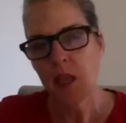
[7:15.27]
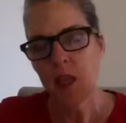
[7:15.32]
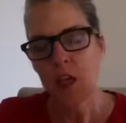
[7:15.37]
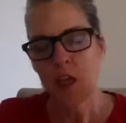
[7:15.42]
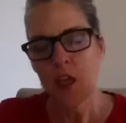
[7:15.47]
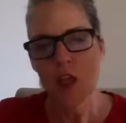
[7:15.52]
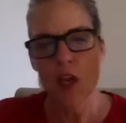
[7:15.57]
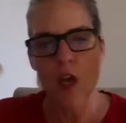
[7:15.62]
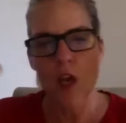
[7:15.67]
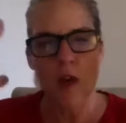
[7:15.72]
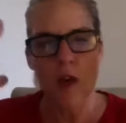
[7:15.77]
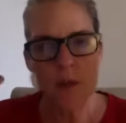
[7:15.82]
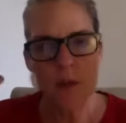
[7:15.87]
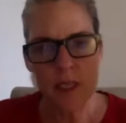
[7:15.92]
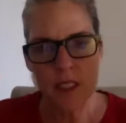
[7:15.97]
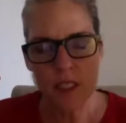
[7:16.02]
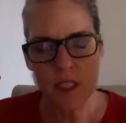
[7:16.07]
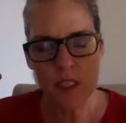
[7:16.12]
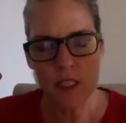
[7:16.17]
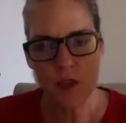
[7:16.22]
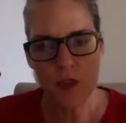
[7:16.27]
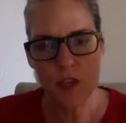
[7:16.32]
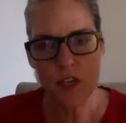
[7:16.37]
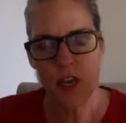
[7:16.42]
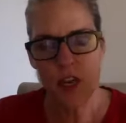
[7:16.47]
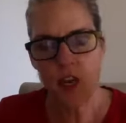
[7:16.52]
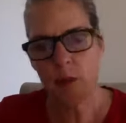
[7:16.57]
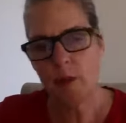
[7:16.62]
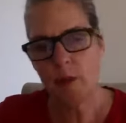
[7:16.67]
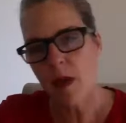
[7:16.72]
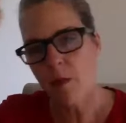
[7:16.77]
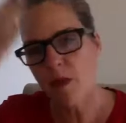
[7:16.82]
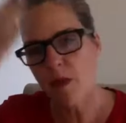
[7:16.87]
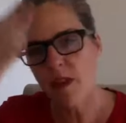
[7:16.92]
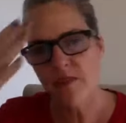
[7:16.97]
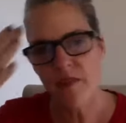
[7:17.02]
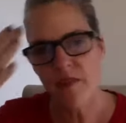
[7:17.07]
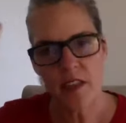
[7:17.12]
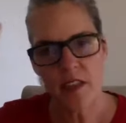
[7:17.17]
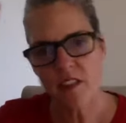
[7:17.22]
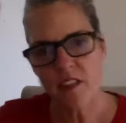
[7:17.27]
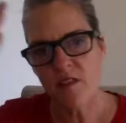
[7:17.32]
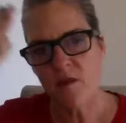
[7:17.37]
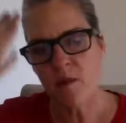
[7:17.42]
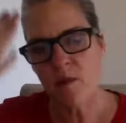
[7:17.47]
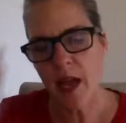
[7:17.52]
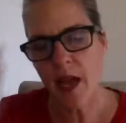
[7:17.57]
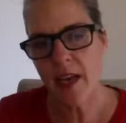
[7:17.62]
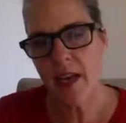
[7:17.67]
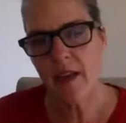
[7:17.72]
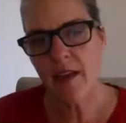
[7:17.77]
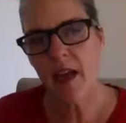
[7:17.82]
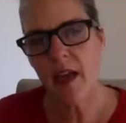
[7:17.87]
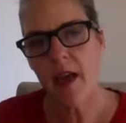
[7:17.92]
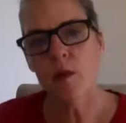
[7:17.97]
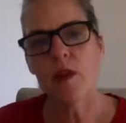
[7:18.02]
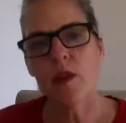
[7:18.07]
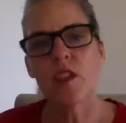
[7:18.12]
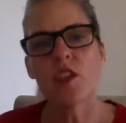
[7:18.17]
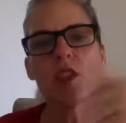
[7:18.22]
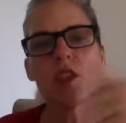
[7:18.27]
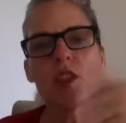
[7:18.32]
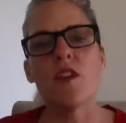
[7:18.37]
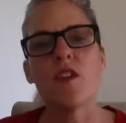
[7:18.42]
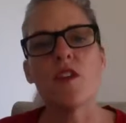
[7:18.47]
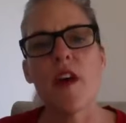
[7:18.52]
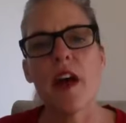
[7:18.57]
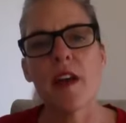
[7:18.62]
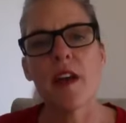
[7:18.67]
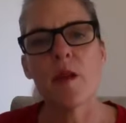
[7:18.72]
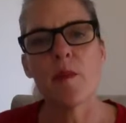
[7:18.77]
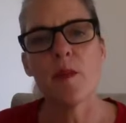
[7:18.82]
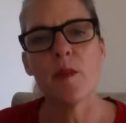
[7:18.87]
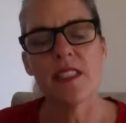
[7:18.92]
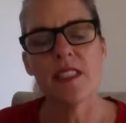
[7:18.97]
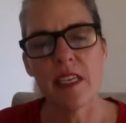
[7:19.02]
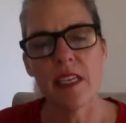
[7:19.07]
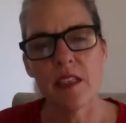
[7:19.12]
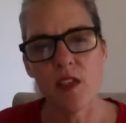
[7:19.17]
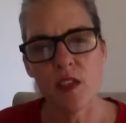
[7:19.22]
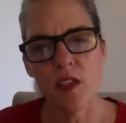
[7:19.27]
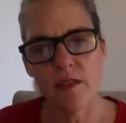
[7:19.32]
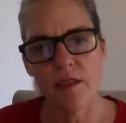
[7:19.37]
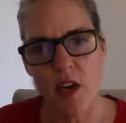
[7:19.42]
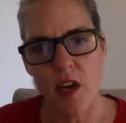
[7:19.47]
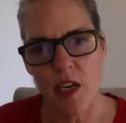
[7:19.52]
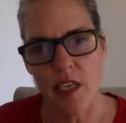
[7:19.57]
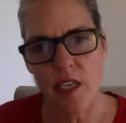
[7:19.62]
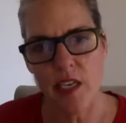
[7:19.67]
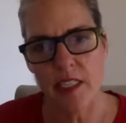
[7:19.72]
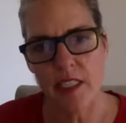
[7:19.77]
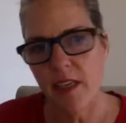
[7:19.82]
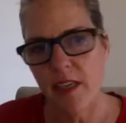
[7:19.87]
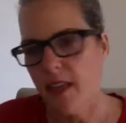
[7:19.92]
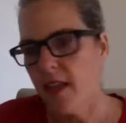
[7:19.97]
You know, in business, you hear about be front of mind. I want to show you how to be center of heart.